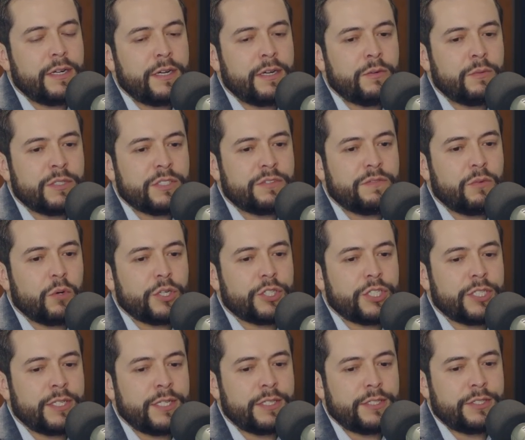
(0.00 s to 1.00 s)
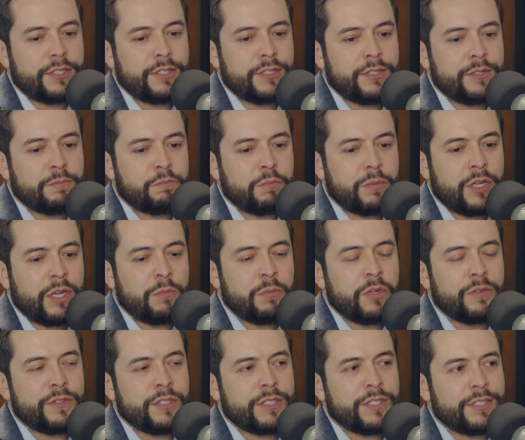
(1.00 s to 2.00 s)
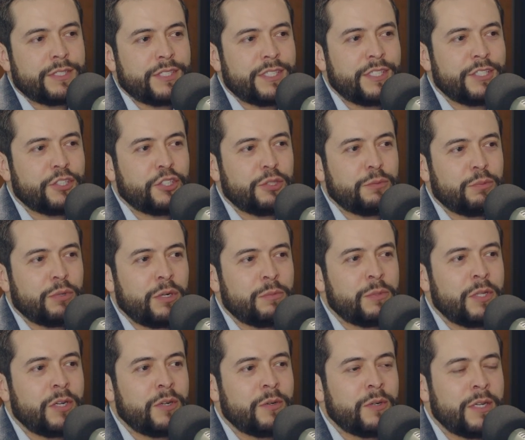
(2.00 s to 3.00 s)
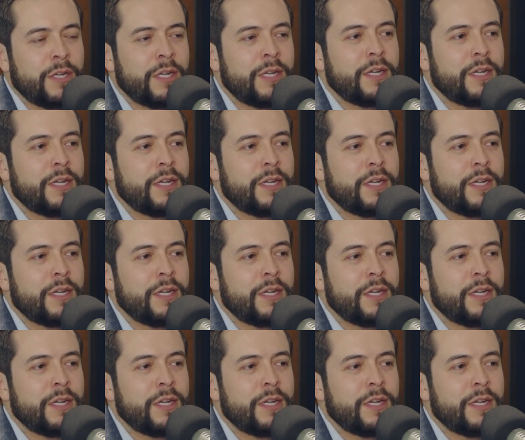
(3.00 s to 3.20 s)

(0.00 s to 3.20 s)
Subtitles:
was fortunate to come over to CSU-Pueblo